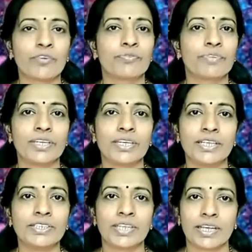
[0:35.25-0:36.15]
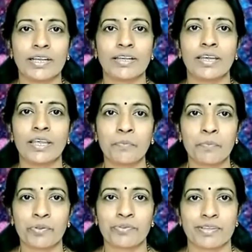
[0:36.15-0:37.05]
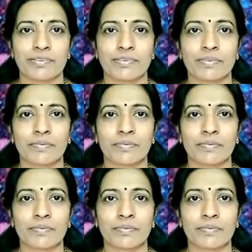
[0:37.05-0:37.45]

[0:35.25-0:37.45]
the teaching learning process.